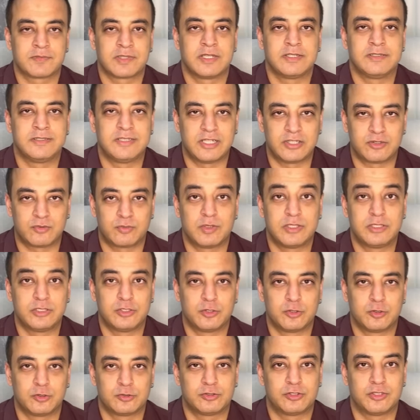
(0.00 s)
This
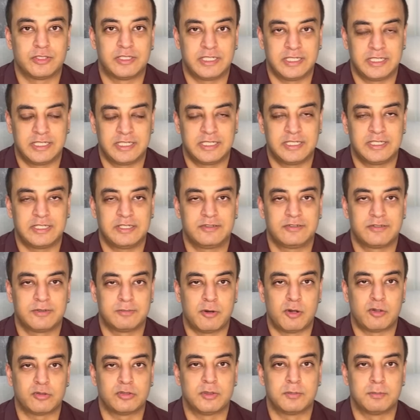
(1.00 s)
video today is
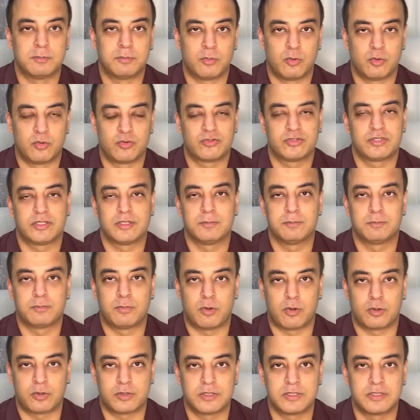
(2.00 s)
about the most
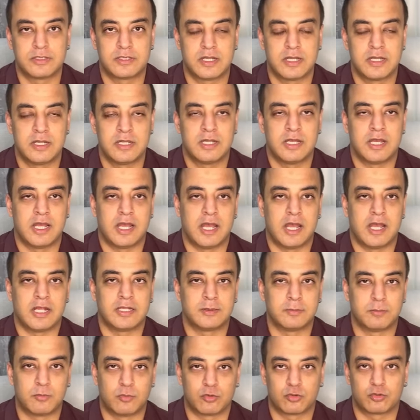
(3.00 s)
important and
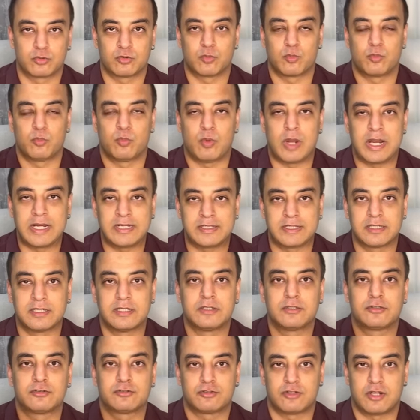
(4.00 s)
the most vital
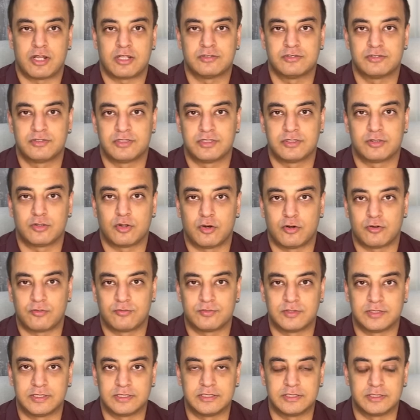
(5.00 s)
transit of
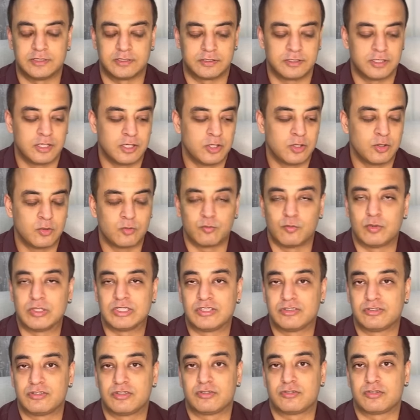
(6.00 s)
the year, which
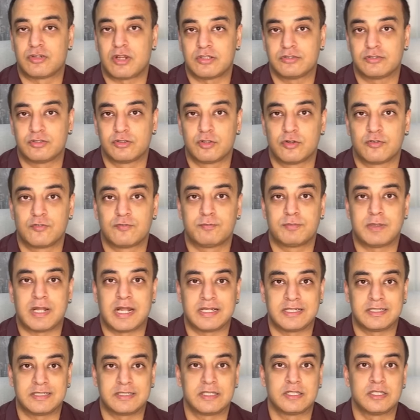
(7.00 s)
is the transit of
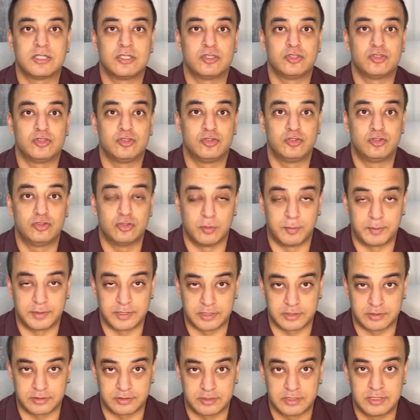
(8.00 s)
planet
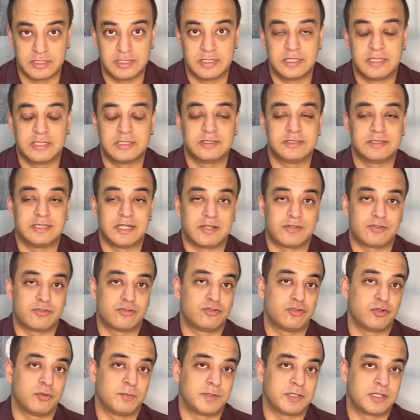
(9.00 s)
Jupiter. Yes,
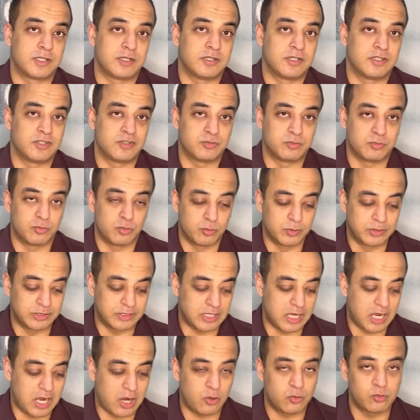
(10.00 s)
Jupiter is moving
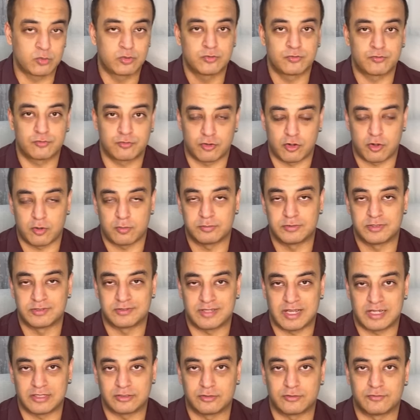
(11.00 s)
out from the
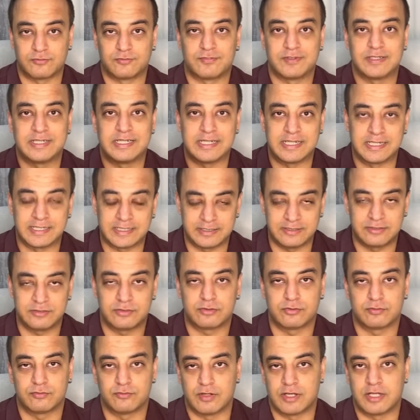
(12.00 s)
sign of
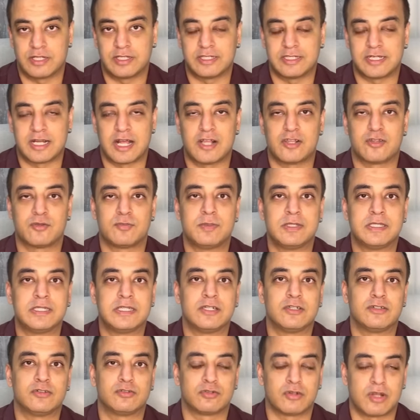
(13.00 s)
Aries, where it has been
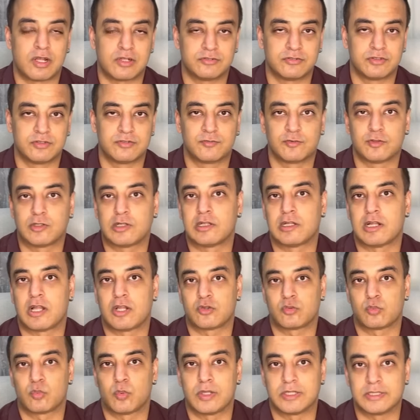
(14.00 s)
in transit for the
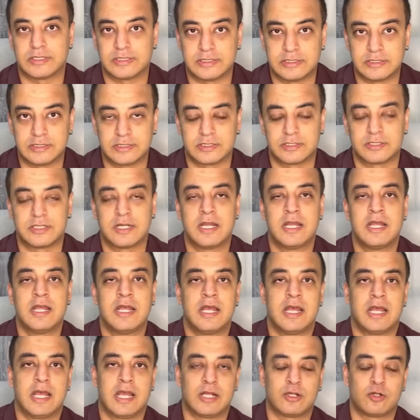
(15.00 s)
last one year,
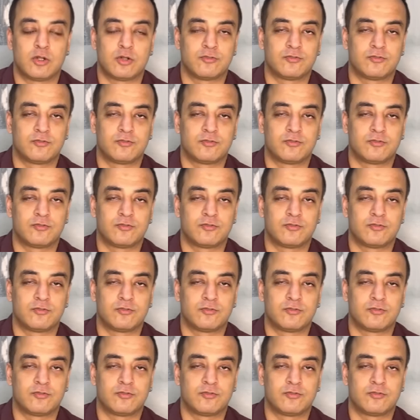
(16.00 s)
and on